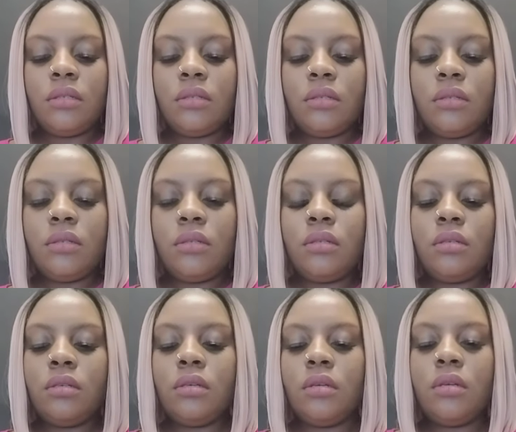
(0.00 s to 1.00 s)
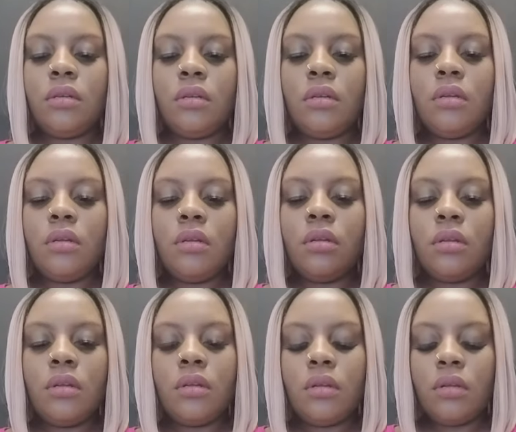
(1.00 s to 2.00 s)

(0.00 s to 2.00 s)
Nothing is said.